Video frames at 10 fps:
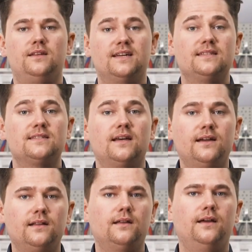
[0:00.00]

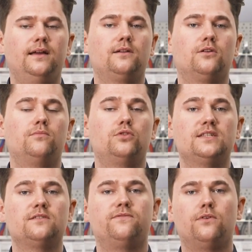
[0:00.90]
tensile and
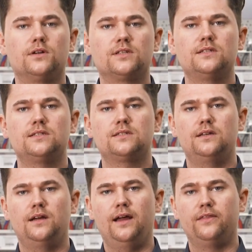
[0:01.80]
compressive forces
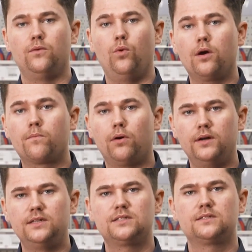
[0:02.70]
at the work
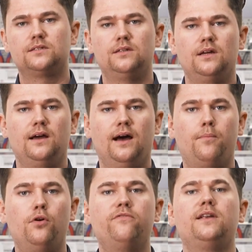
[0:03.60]
point are
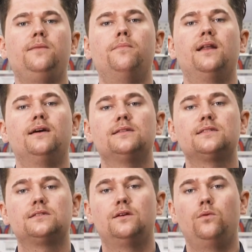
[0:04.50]
perfectly
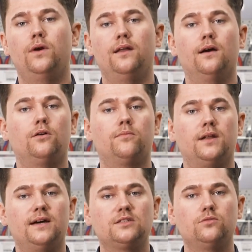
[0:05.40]
balanced when our
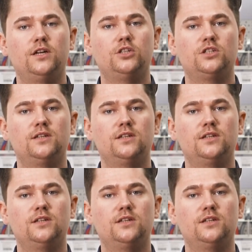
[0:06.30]
pliers wrench